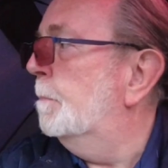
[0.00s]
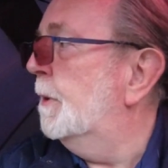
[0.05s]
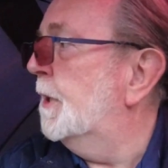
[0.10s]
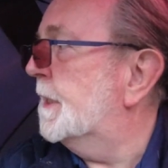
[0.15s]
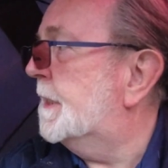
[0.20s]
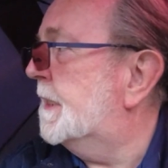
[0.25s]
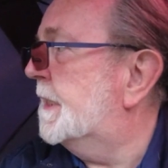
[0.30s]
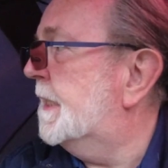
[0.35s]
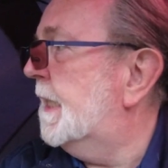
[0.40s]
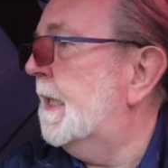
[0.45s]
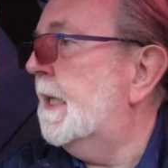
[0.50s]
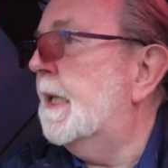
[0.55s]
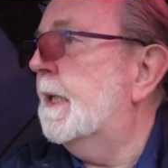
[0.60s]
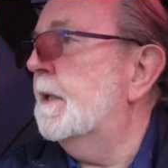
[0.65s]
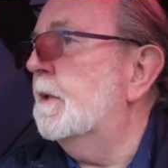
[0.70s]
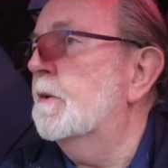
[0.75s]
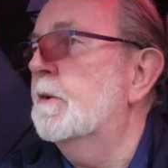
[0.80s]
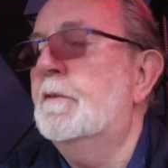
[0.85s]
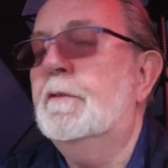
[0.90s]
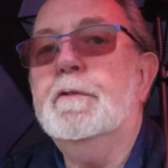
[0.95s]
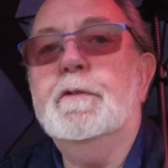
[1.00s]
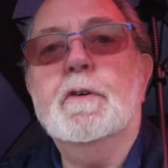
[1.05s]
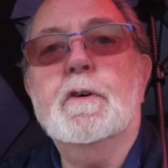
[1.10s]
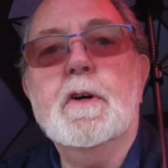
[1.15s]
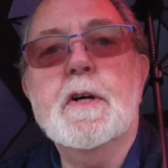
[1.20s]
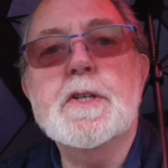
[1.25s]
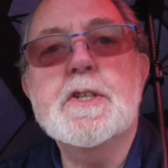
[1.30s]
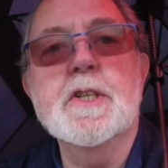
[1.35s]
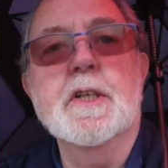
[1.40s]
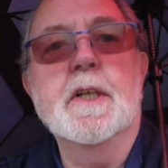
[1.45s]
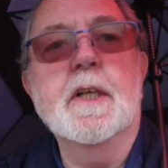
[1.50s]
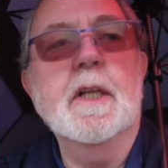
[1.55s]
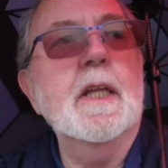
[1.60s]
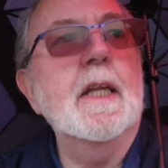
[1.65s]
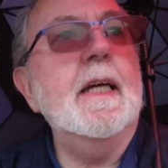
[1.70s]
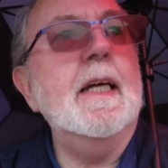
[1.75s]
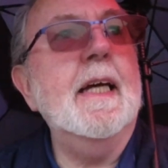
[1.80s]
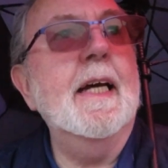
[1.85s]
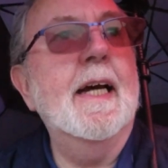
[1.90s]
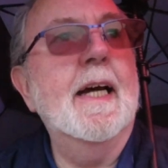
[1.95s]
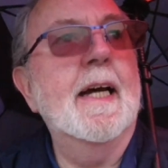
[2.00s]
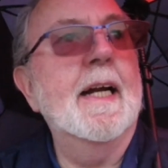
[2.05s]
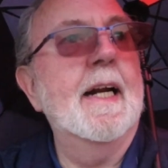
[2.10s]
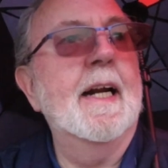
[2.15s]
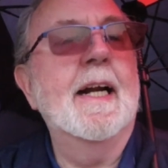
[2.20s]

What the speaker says: But unfortunately,